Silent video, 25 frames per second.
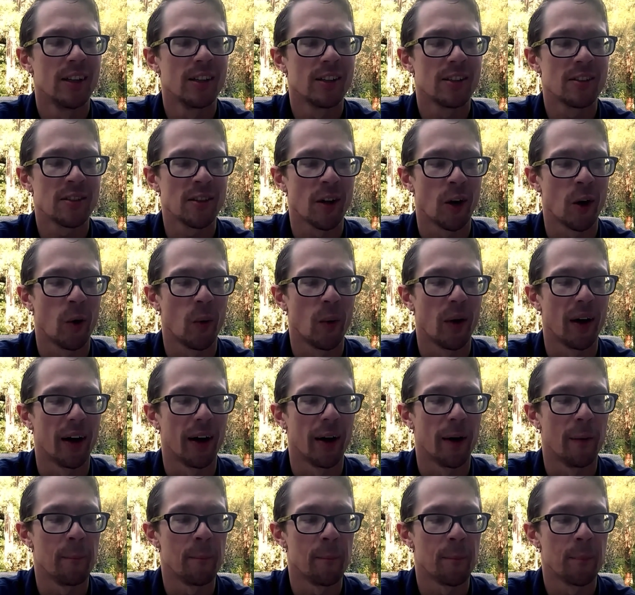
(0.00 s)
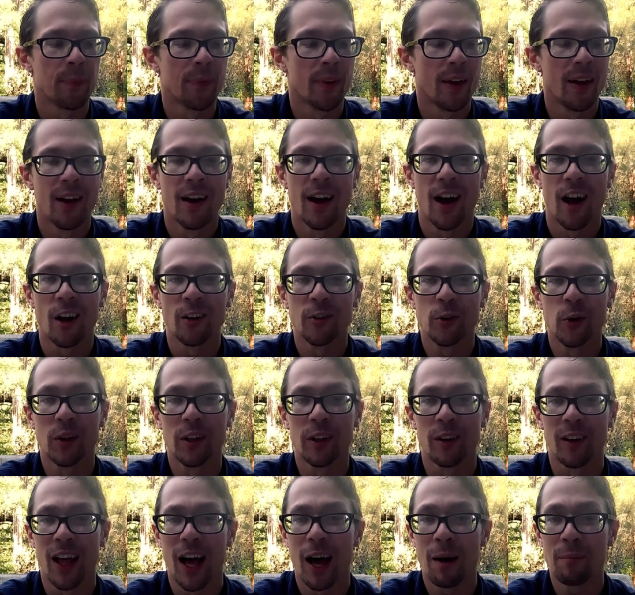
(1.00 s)
So I'll do a
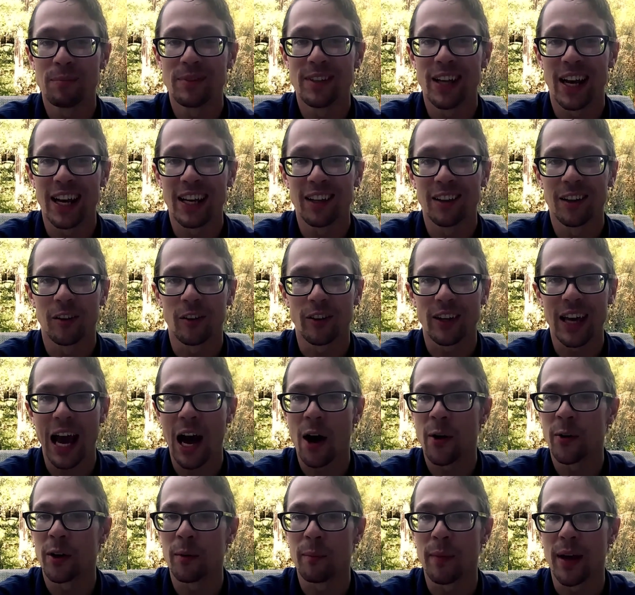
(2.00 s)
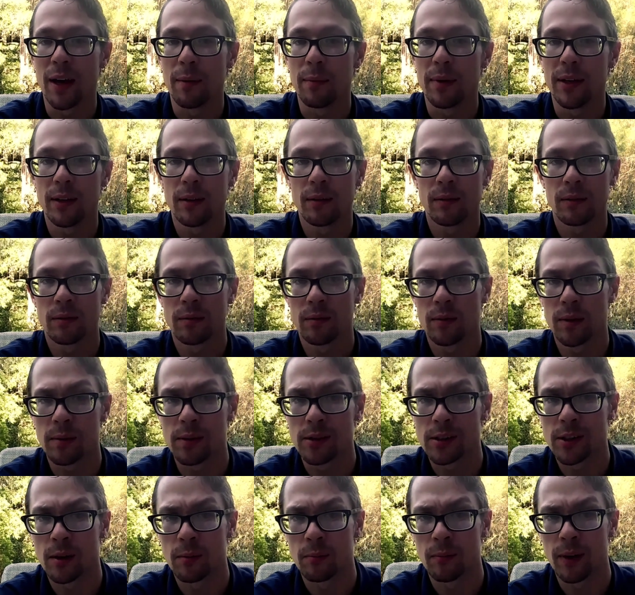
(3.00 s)
little update, little counter maybe,
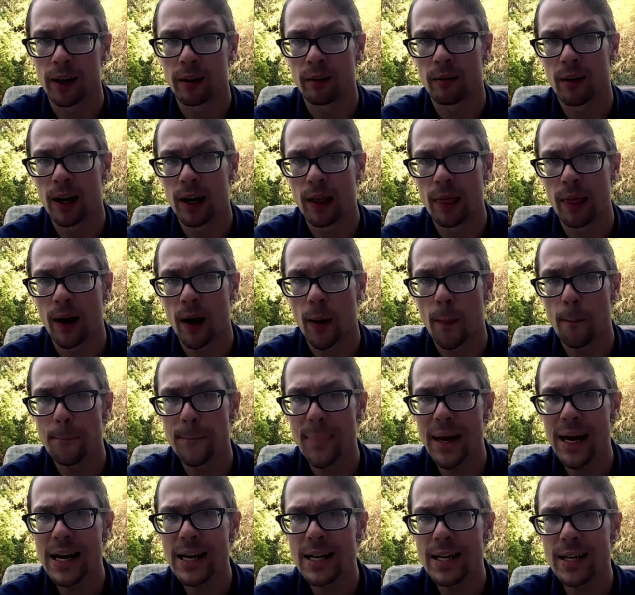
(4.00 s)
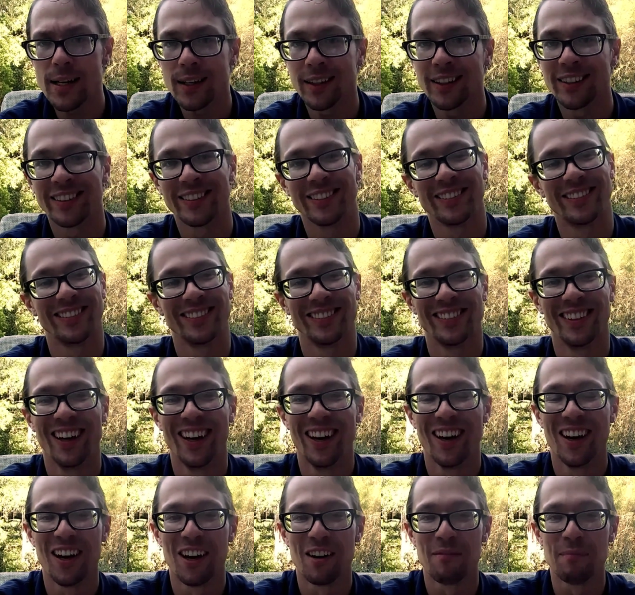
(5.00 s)
something like right there, bing,
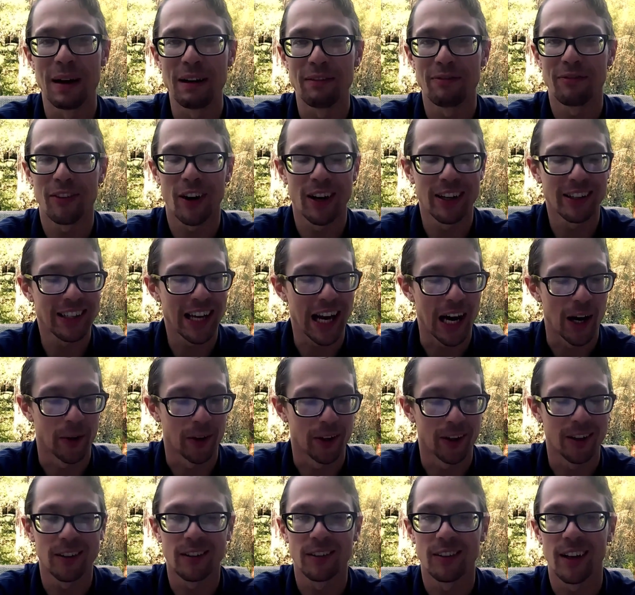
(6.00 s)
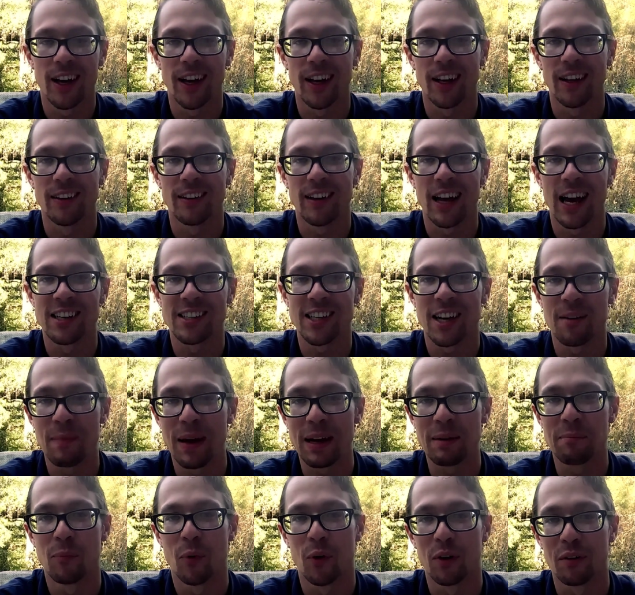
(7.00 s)
of my friend counter, and as I
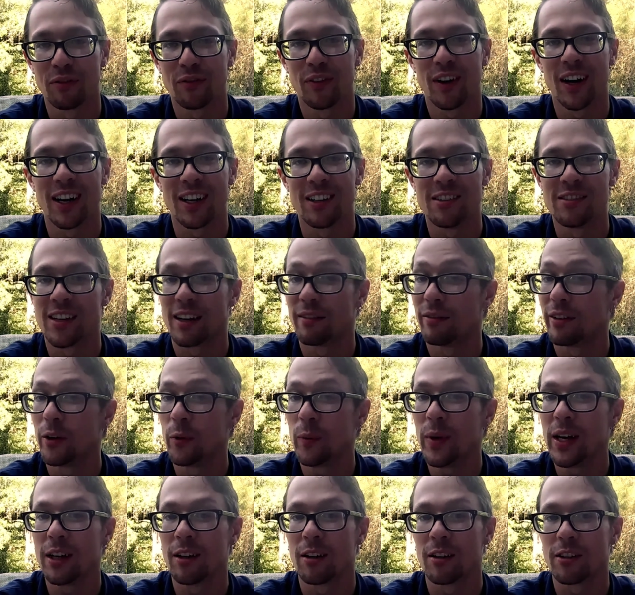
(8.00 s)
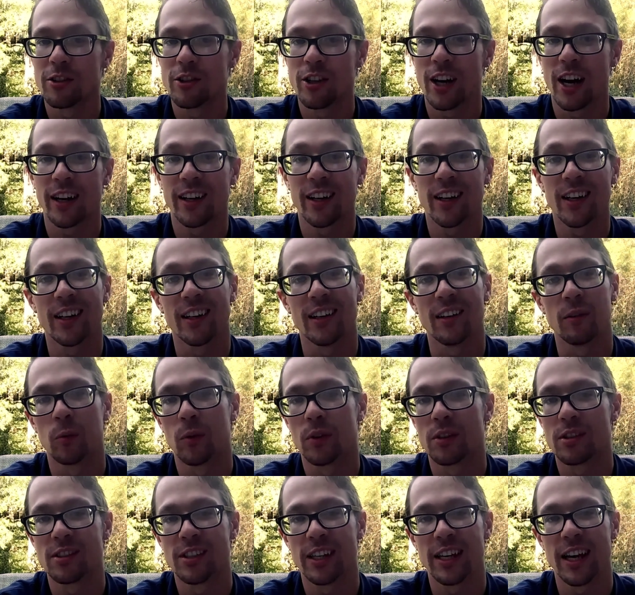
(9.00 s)
make more friends every week I'll check in and
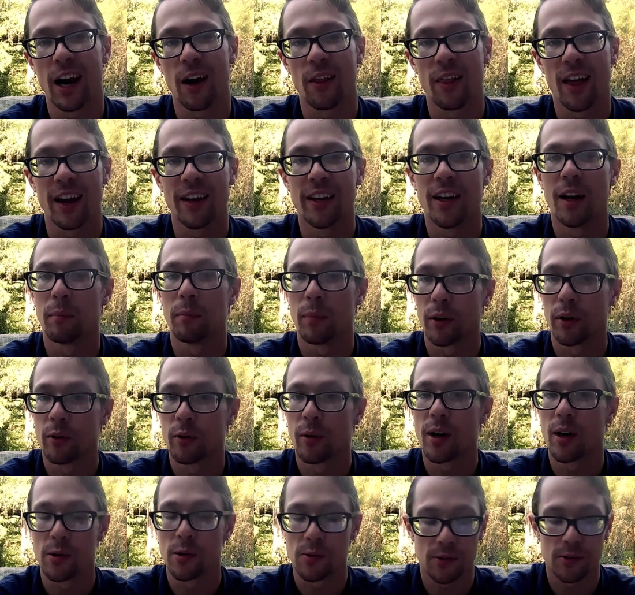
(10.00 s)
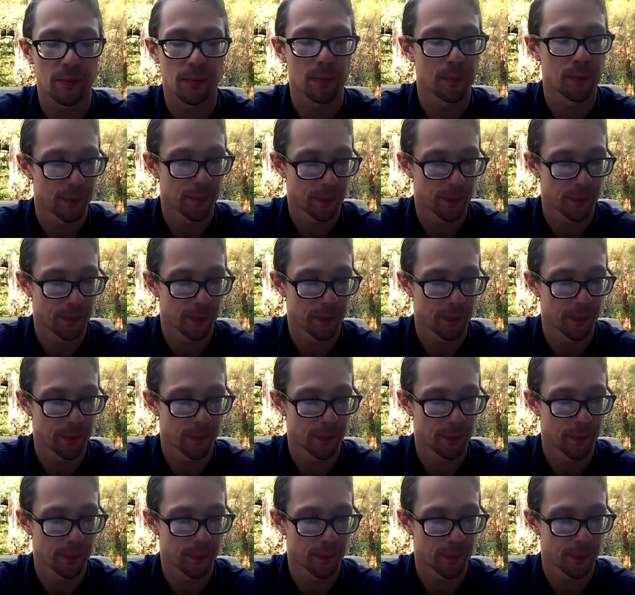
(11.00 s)
we'll see how that number grows.